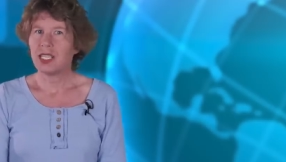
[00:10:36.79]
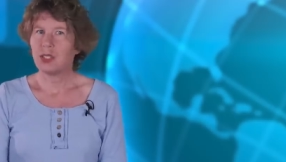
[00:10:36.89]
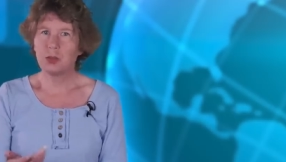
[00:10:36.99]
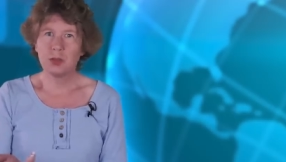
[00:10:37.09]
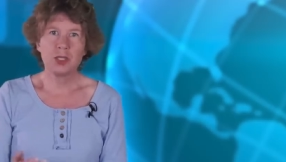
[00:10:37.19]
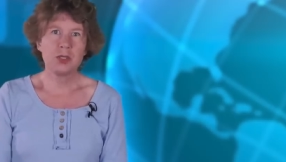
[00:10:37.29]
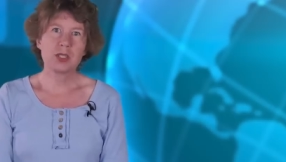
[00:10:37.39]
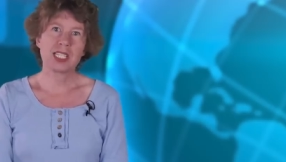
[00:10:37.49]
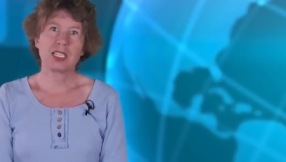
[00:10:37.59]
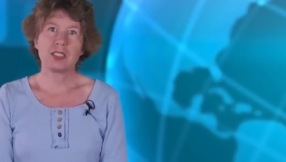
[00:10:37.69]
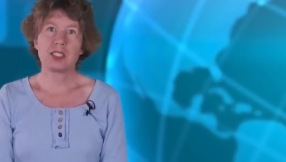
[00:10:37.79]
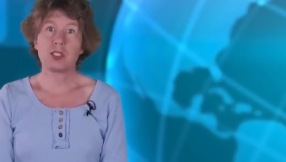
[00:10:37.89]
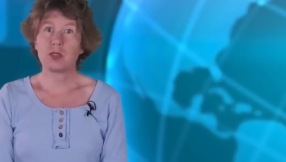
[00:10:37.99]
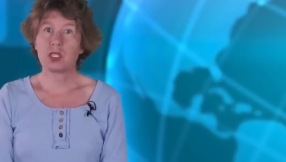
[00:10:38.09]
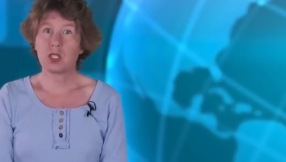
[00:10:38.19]
Who knew science
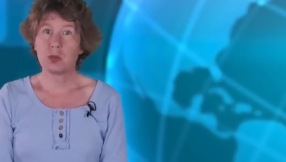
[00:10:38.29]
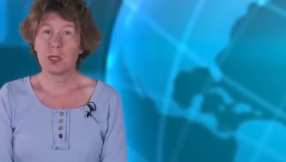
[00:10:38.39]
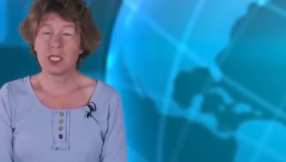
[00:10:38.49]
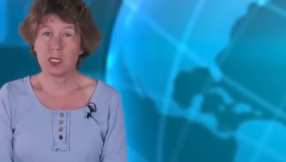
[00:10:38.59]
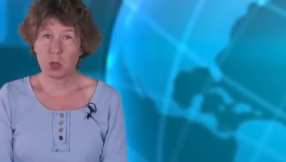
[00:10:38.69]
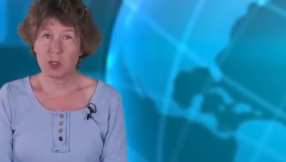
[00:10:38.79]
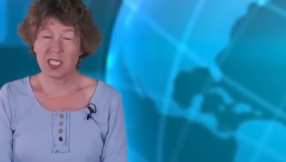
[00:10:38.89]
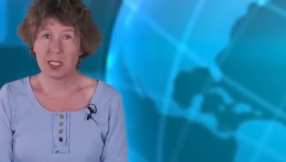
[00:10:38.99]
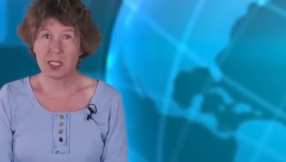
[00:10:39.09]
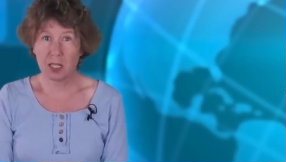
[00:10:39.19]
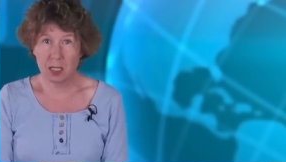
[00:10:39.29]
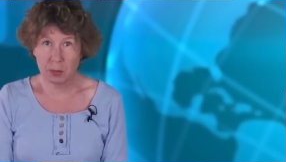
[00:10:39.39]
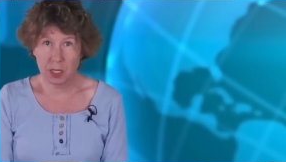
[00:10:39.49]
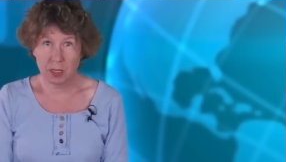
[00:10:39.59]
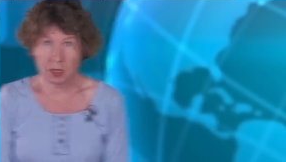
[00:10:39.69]
news could be so disarming?